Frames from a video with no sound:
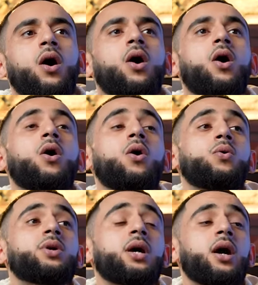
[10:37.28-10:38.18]
that. No.
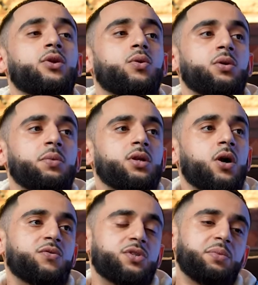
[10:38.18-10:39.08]
Oh yeah, I know what you mean. Yeah,
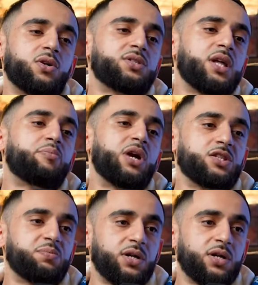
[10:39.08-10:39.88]
obviously because their brand's